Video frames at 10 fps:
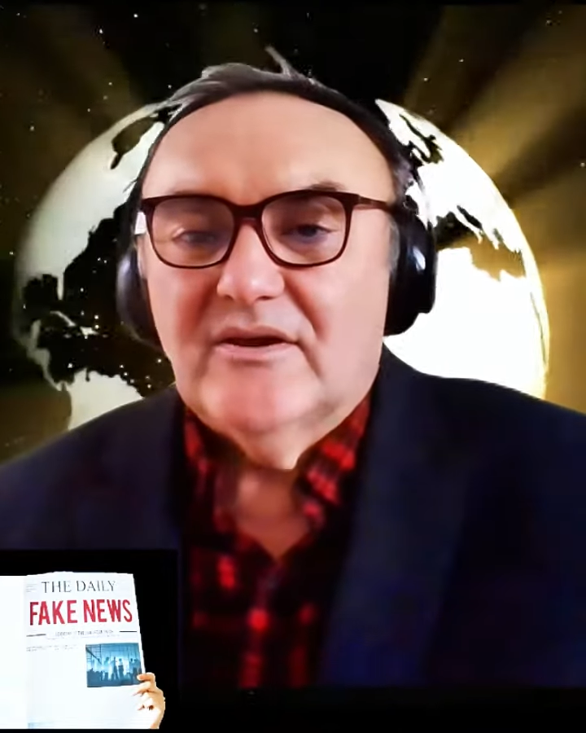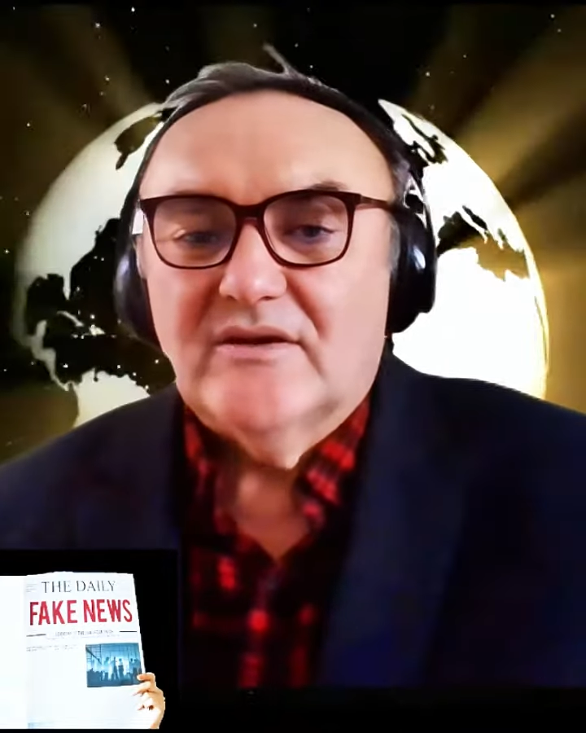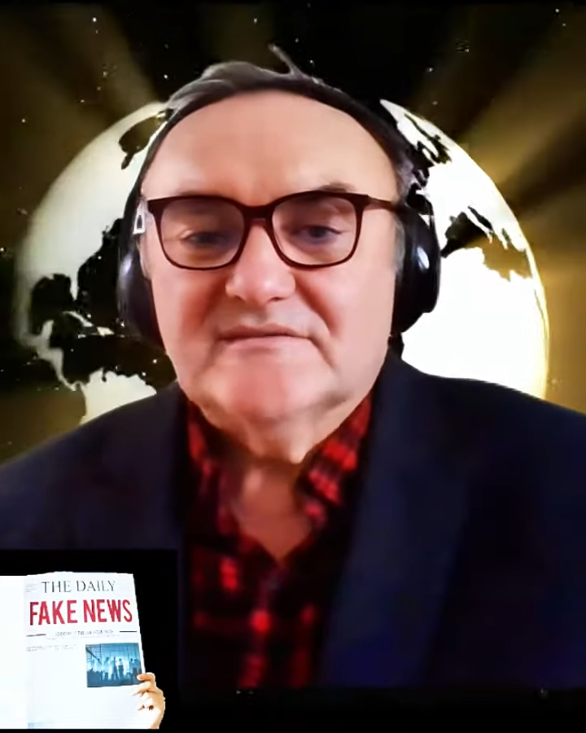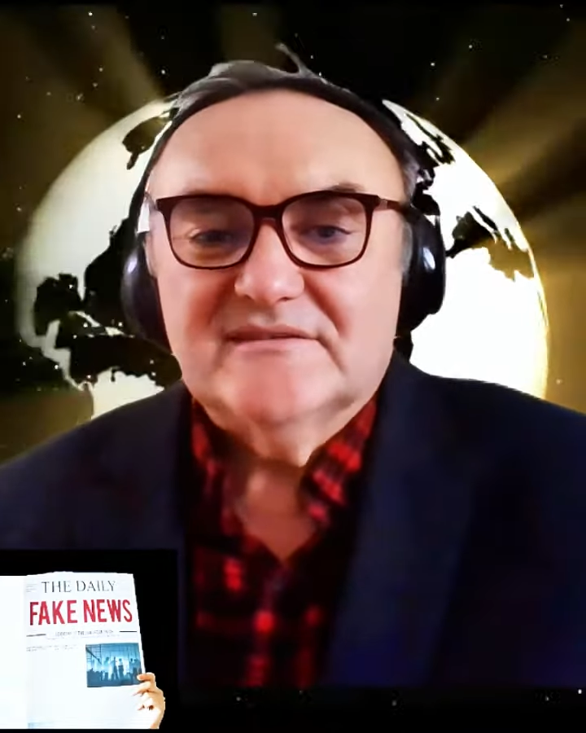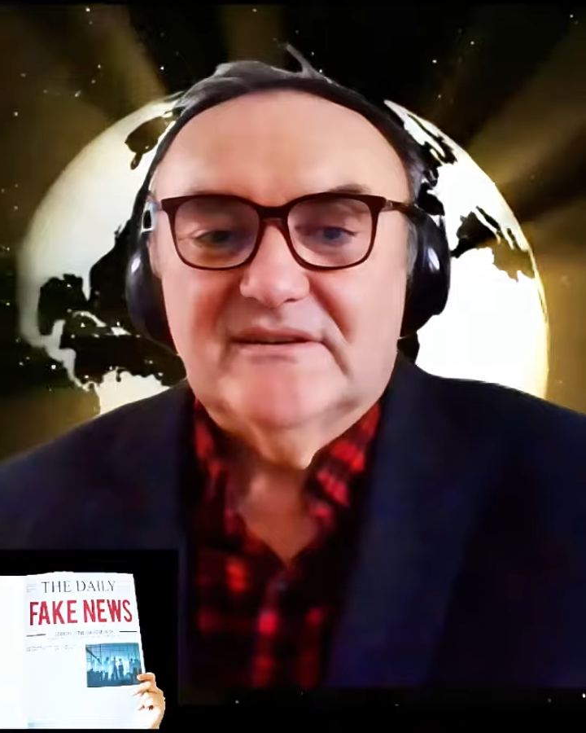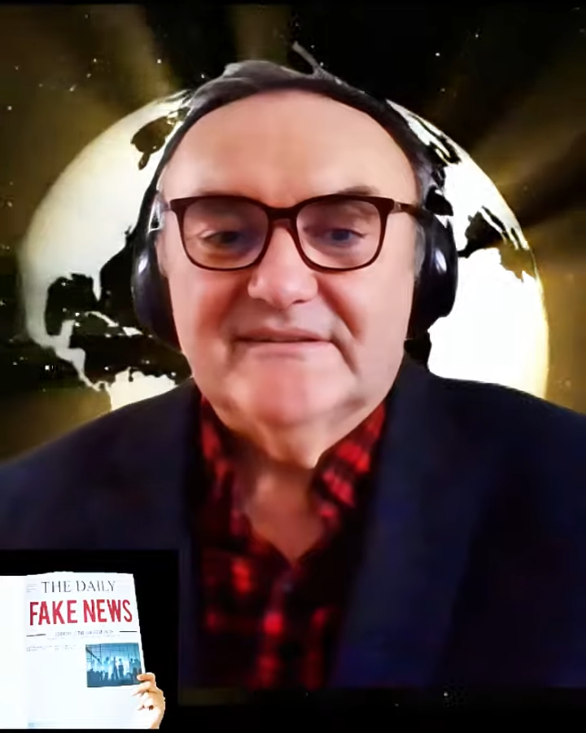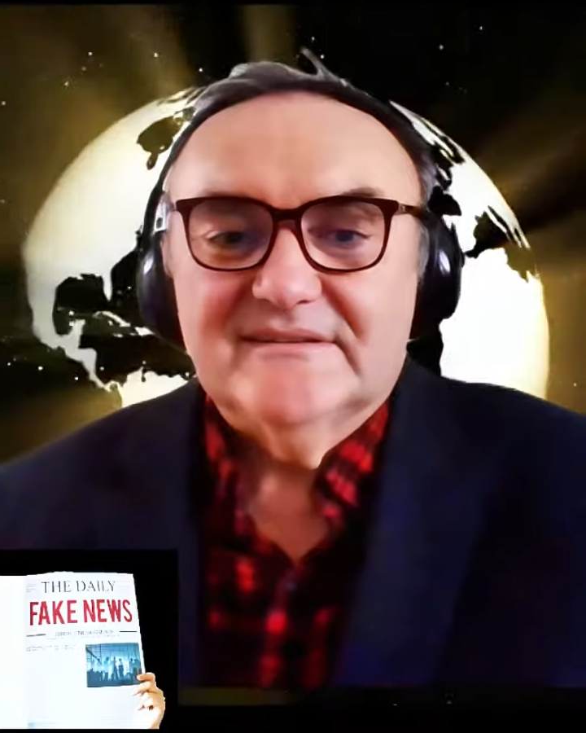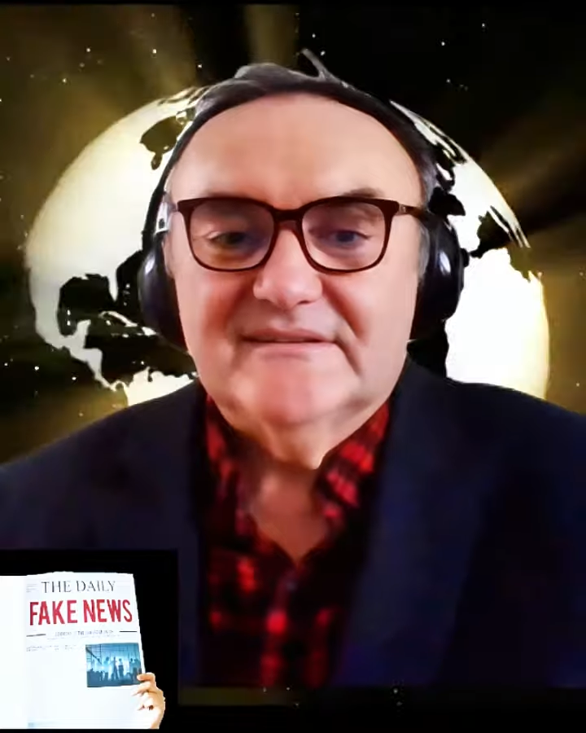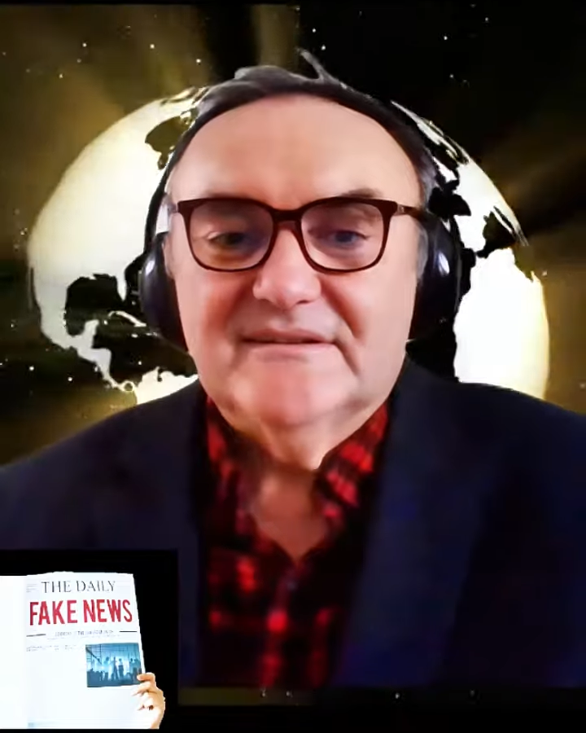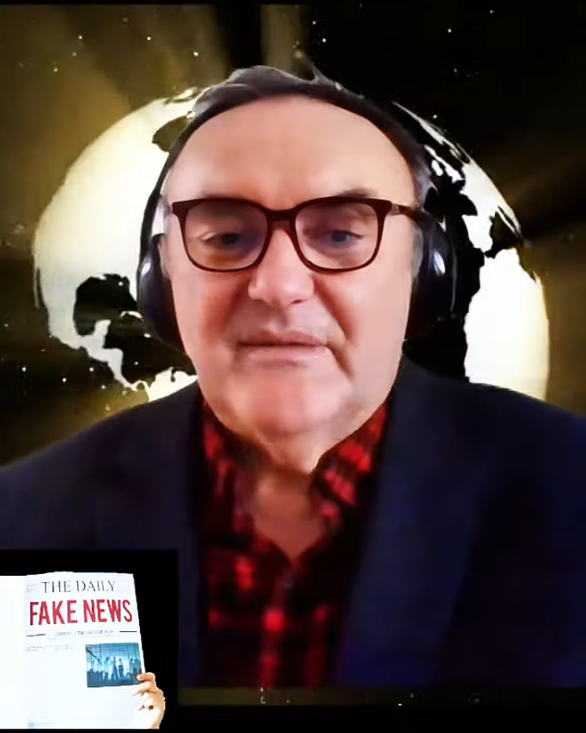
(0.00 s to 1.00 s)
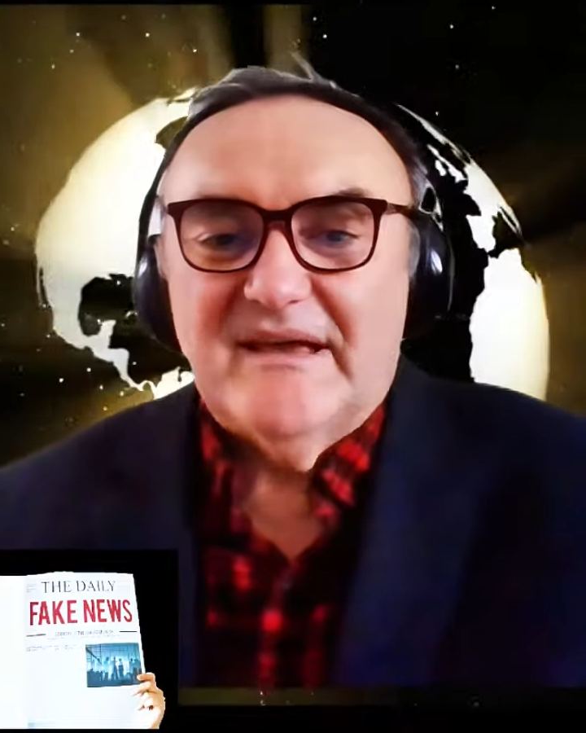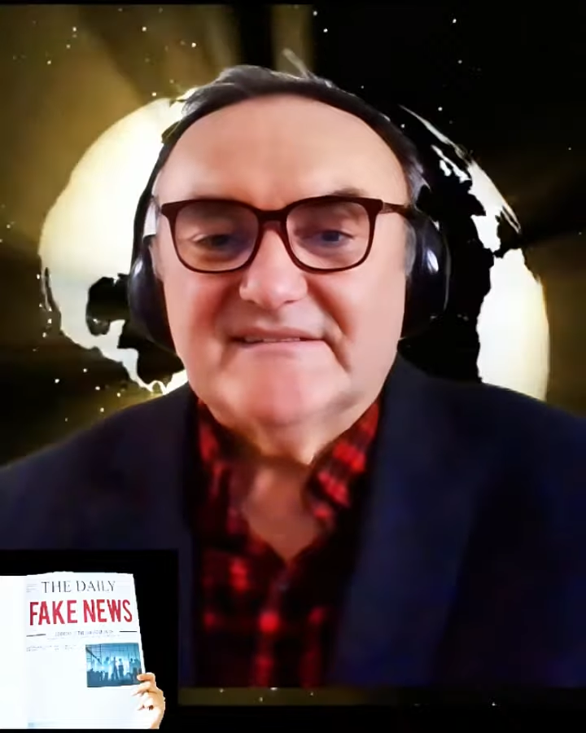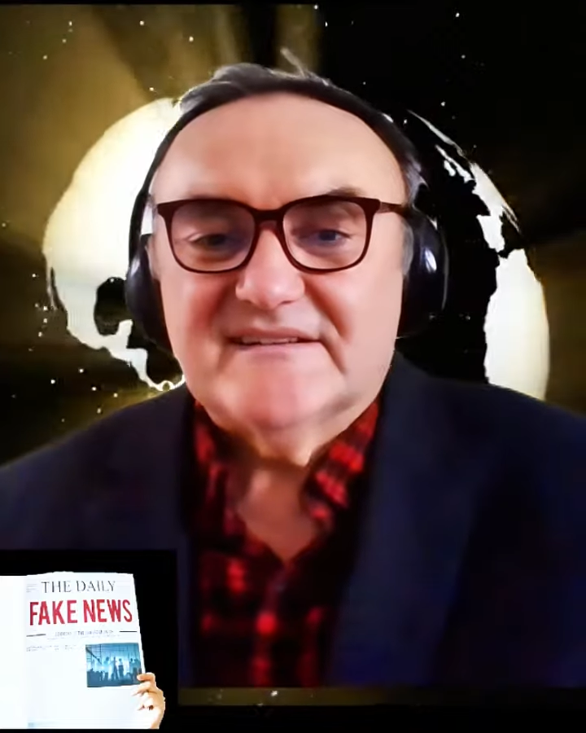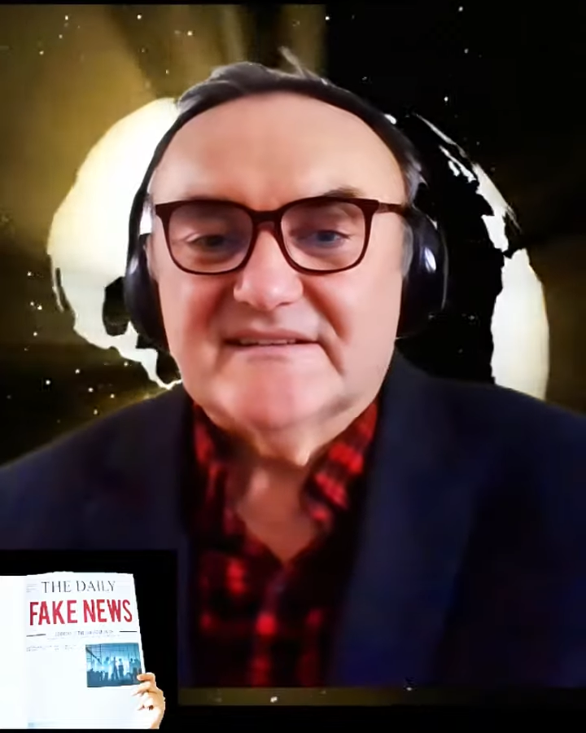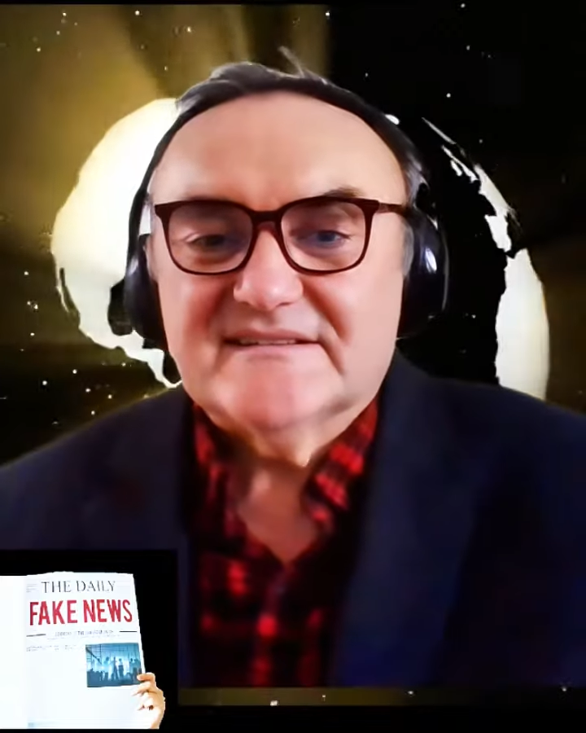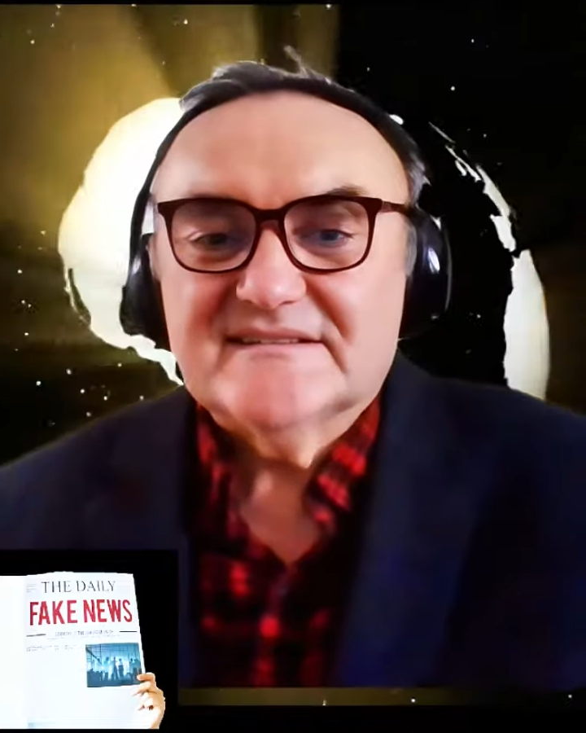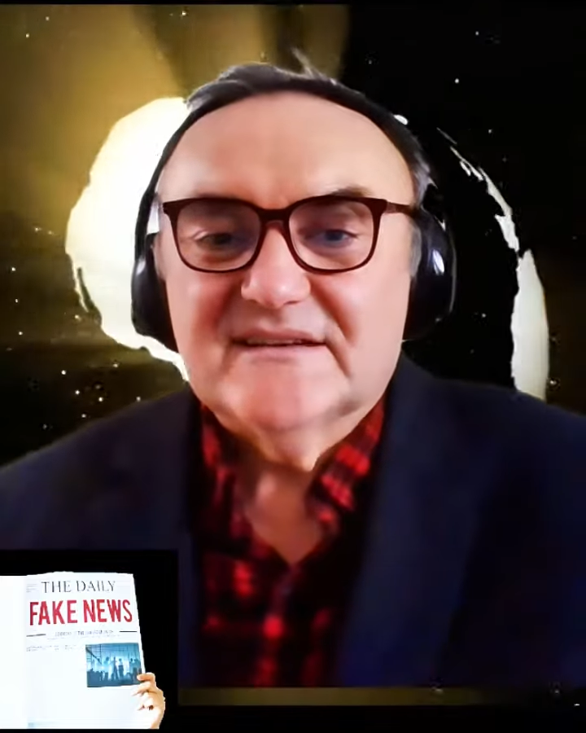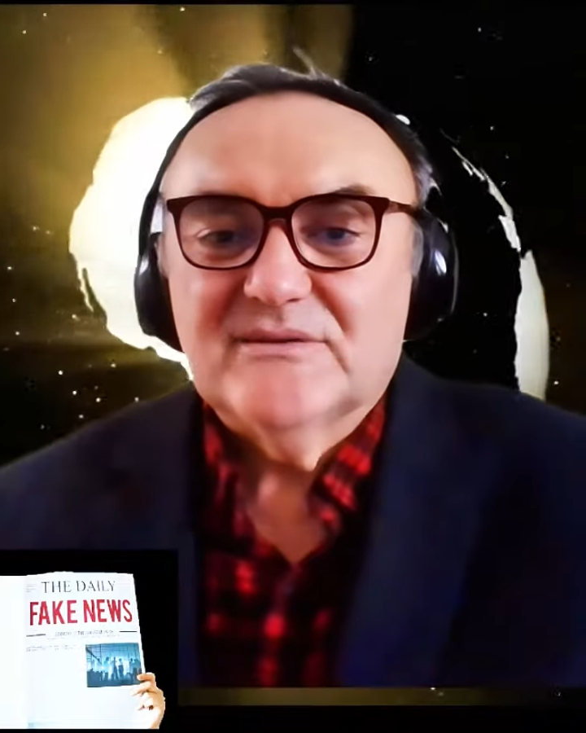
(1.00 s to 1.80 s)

consulate in Damascus,